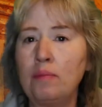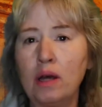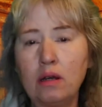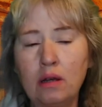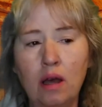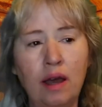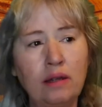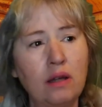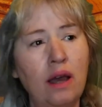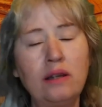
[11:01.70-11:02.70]
I'm not going to,
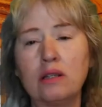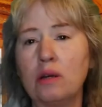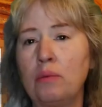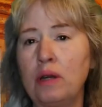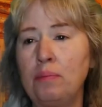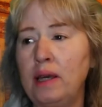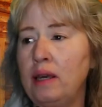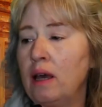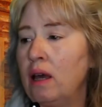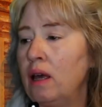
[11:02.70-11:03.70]
I just don't want to
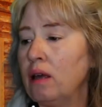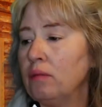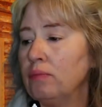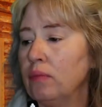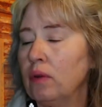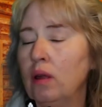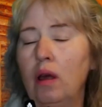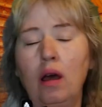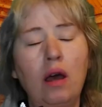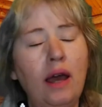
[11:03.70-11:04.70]
be, uh,
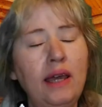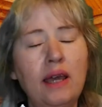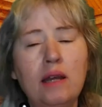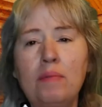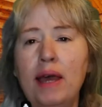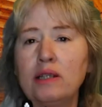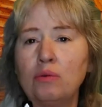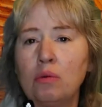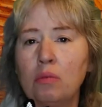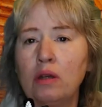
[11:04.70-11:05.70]
I can't
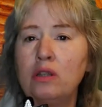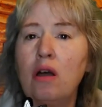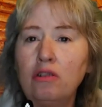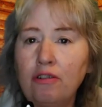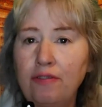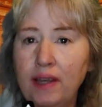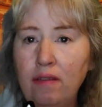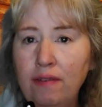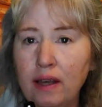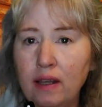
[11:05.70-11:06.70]
imagine when uh, Dr.
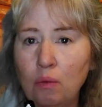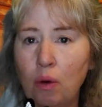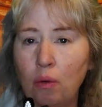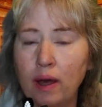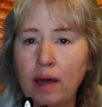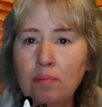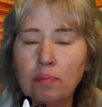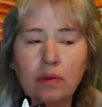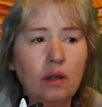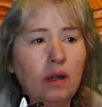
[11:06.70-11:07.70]
Phil finally woke
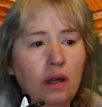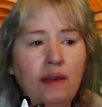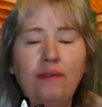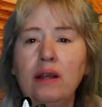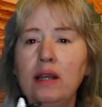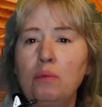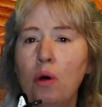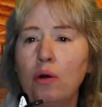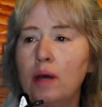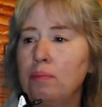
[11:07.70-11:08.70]
up. He finally
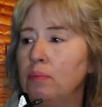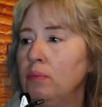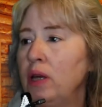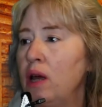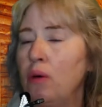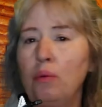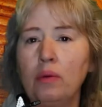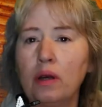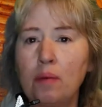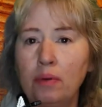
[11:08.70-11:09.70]
woke up, you
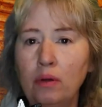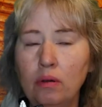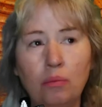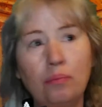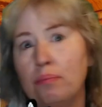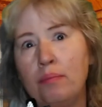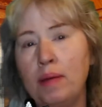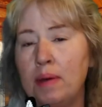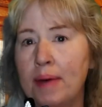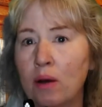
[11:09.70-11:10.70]
know, a couple, uh,
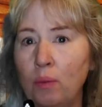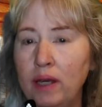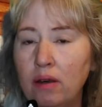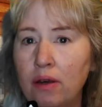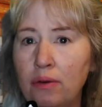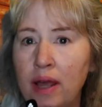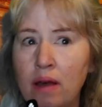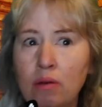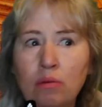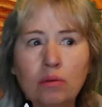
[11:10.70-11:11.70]
maybe about a week ago
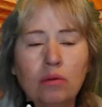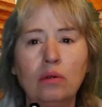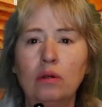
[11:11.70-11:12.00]
now.